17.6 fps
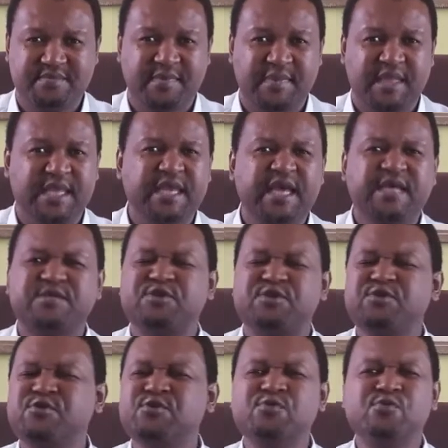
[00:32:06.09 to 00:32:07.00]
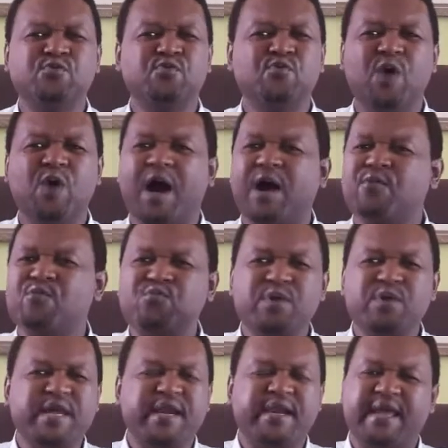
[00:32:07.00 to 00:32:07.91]
Yes, you who are
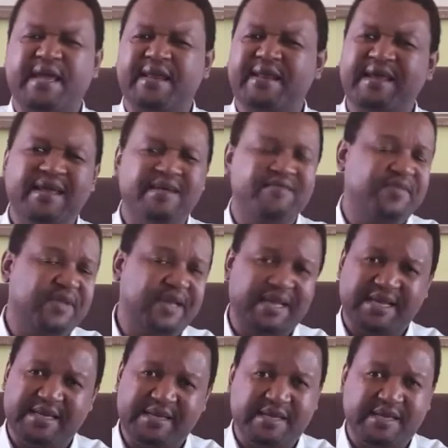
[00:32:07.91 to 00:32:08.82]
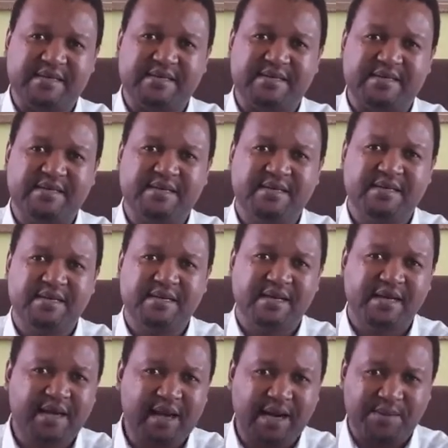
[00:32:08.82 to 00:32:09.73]
weary and heavy laden,
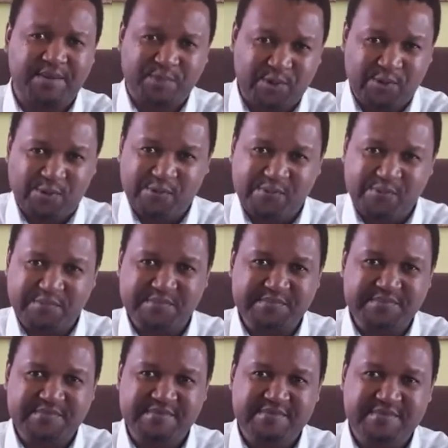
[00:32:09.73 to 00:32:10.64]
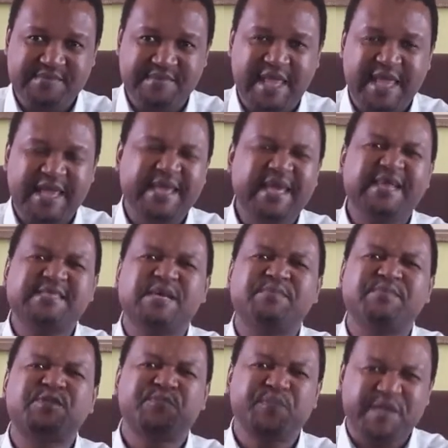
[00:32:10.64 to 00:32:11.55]
come home. Yes,
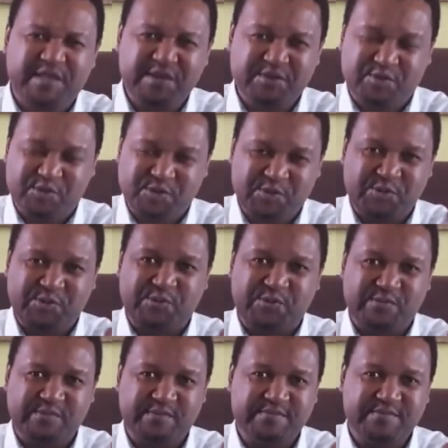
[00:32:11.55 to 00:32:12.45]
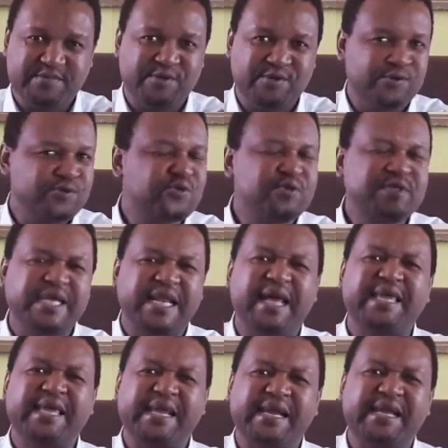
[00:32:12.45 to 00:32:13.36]
I'm speaking to you. no ntse
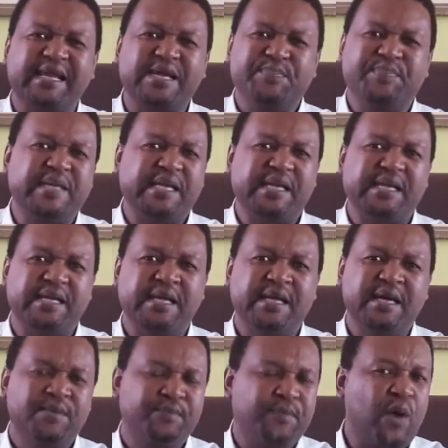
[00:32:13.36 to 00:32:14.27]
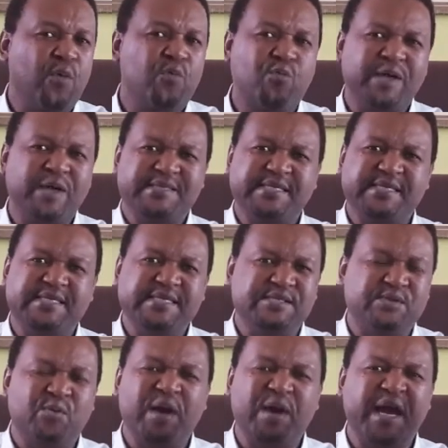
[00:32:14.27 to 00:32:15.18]
tsena kereke pele ba o
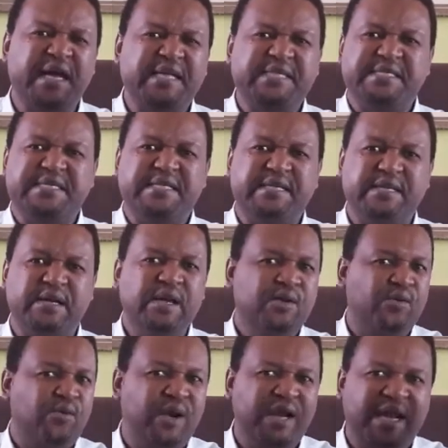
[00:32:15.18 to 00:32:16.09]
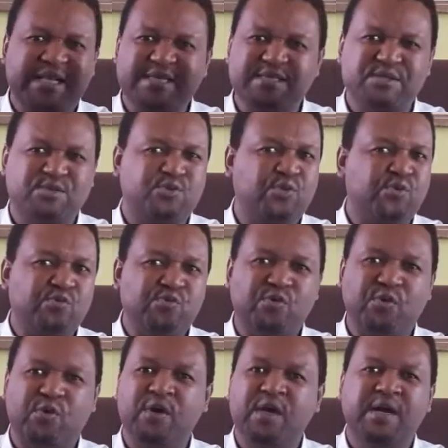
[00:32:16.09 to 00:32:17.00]
kwatisitse o ngadile o latlhetse
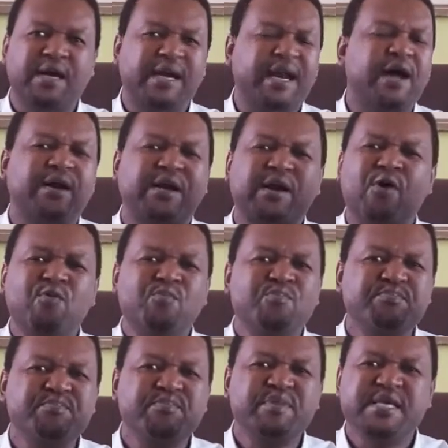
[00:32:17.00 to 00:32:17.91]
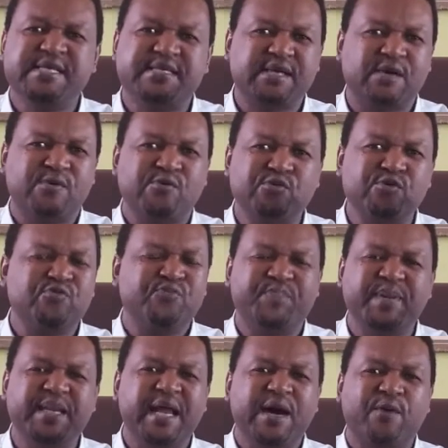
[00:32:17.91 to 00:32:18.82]
toulo ra o misa you've
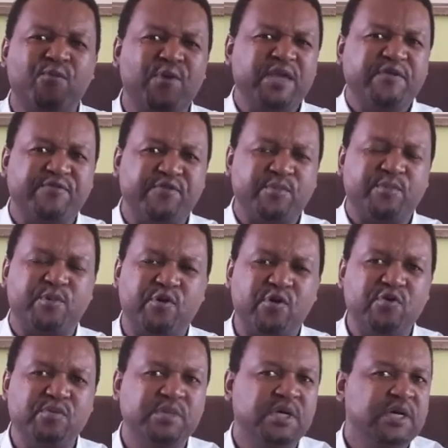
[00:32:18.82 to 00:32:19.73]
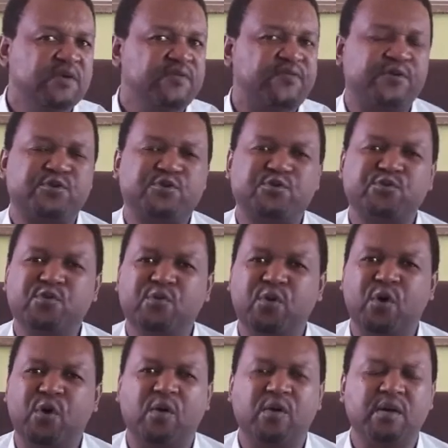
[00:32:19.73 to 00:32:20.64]
been away from home for too
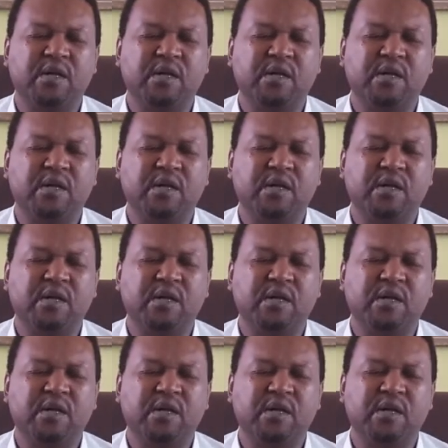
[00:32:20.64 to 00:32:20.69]
long